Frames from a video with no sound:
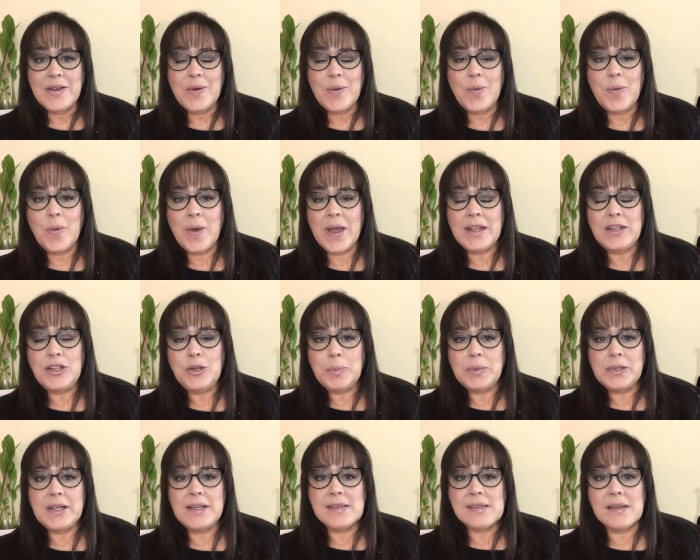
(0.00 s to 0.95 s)
When you
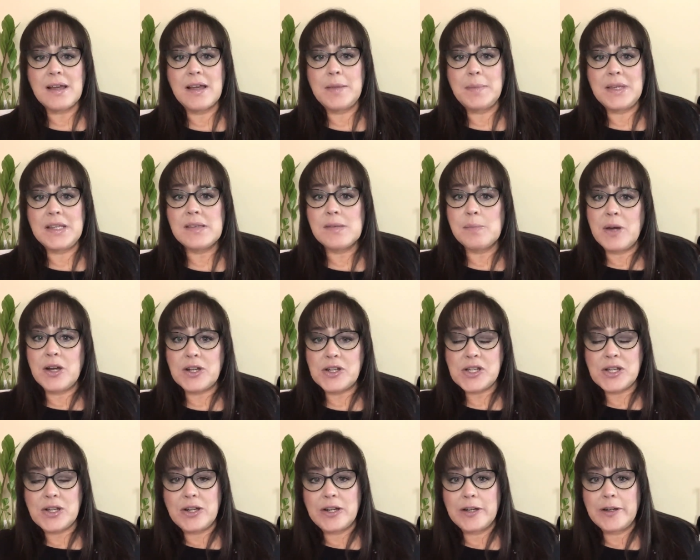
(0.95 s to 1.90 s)
play Siamese
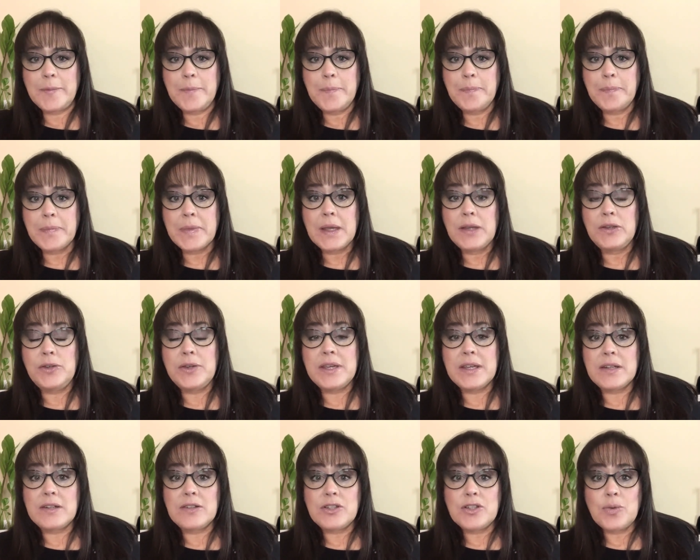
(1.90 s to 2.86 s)
Mahjong, you
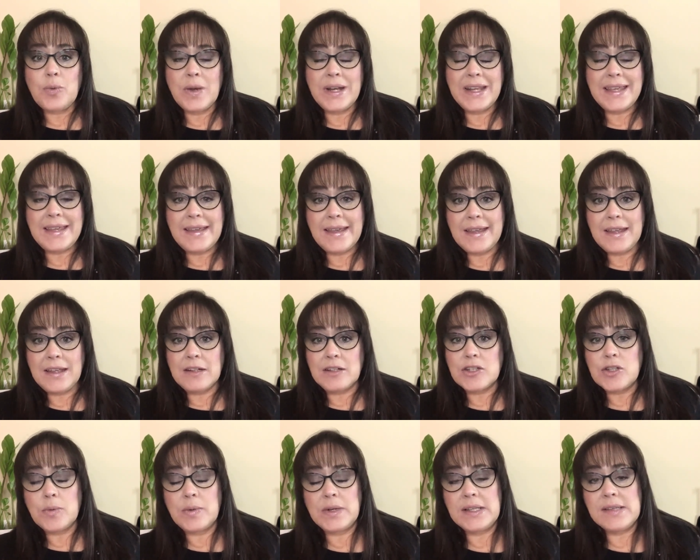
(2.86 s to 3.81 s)
get 28
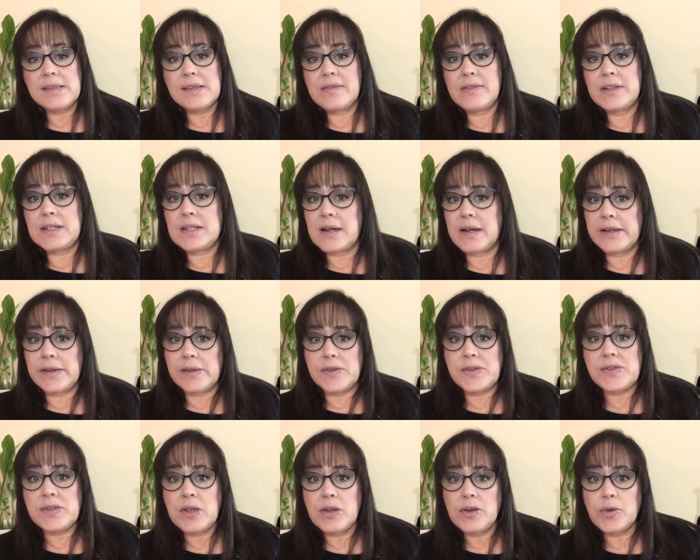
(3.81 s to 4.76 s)
and 27
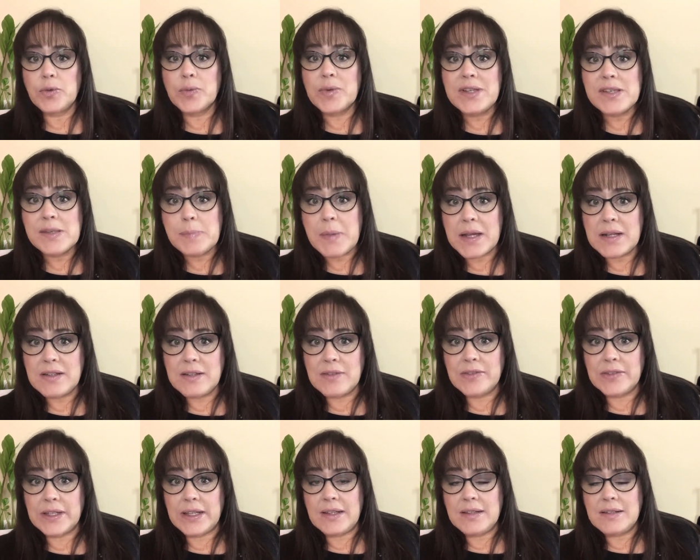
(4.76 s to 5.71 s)
tiles
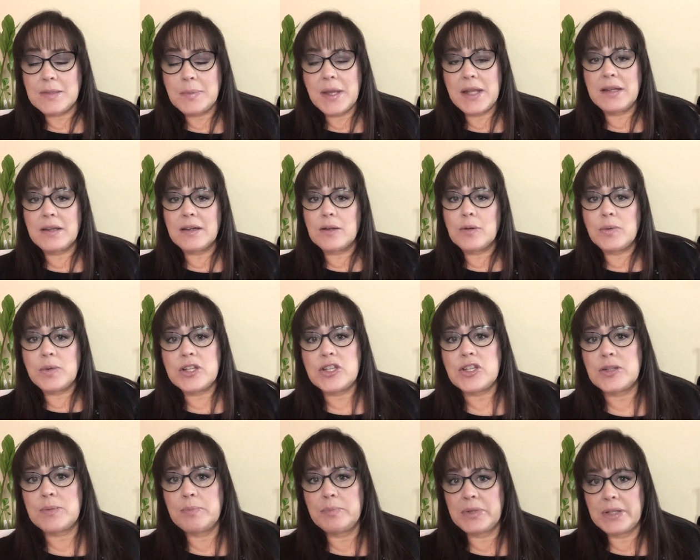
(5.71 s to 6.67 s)
respectively, depending on
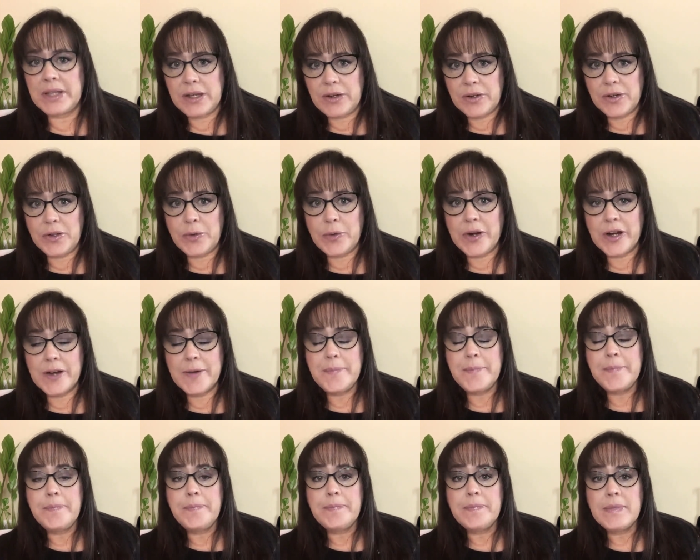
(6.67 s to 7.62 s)
which player you are.
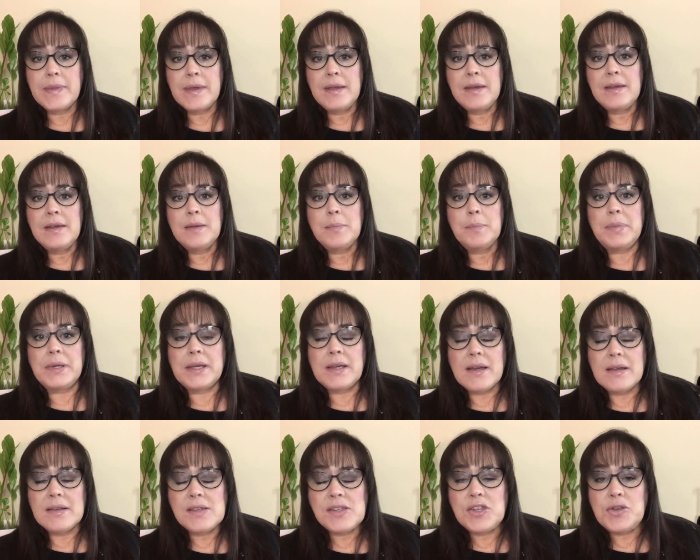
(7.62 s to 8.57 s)

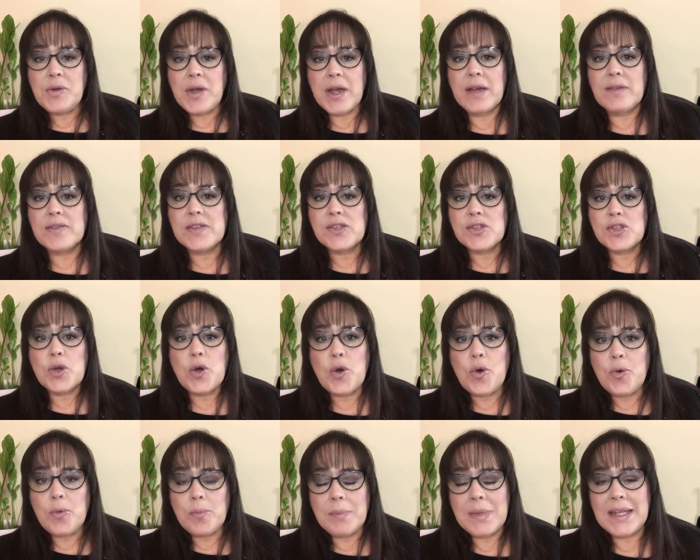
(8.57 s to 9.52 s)
Because you have
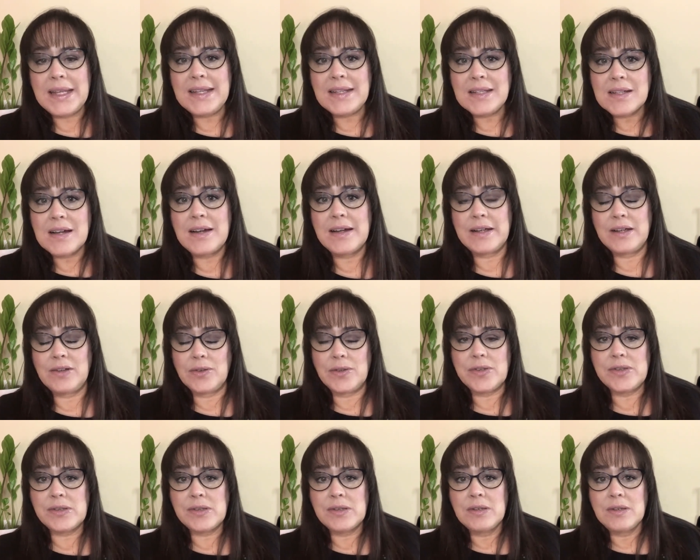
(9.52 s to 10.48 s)
so many
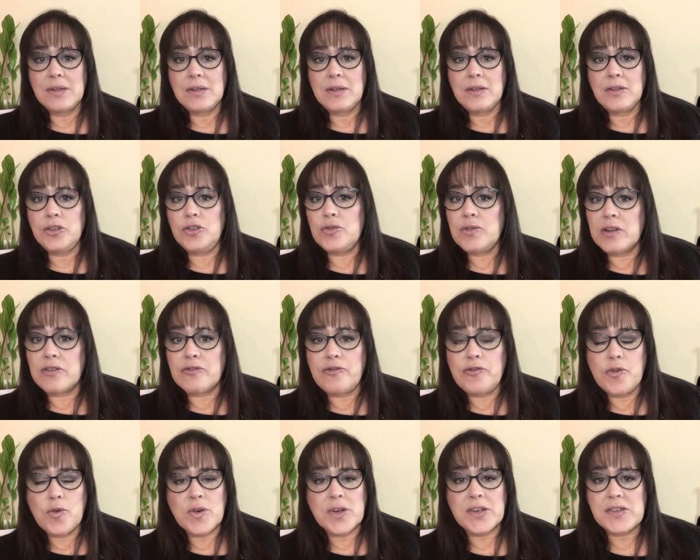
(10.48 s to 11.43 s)
tiles, you can
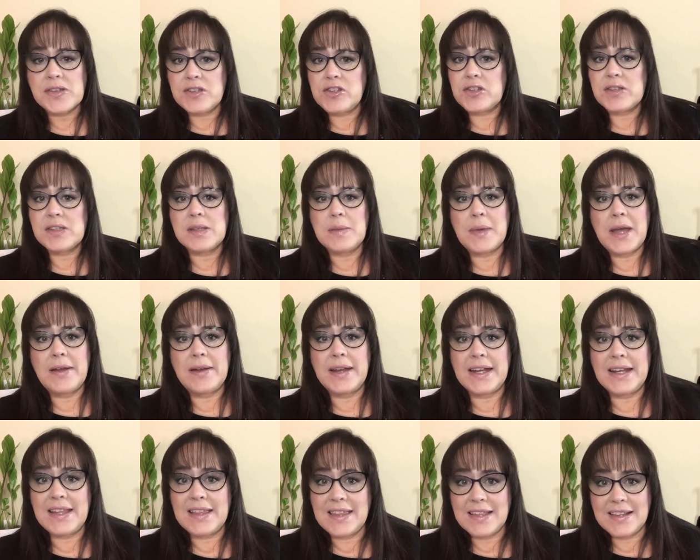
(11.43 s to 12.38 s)
force just about
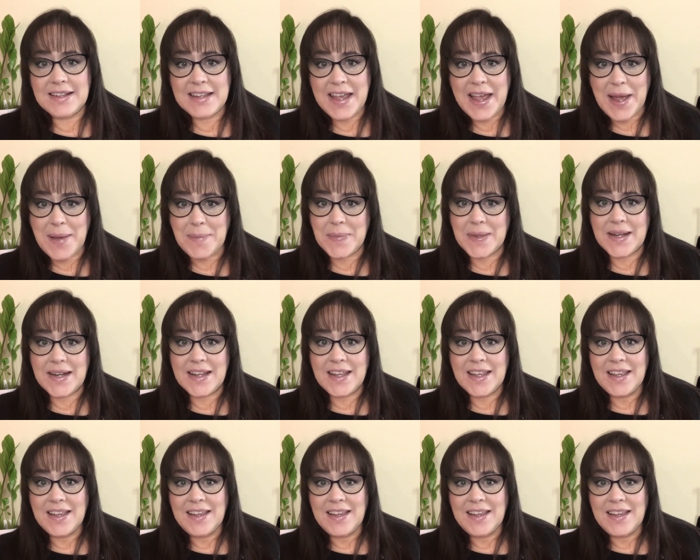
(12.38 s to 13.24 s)
anything to happen.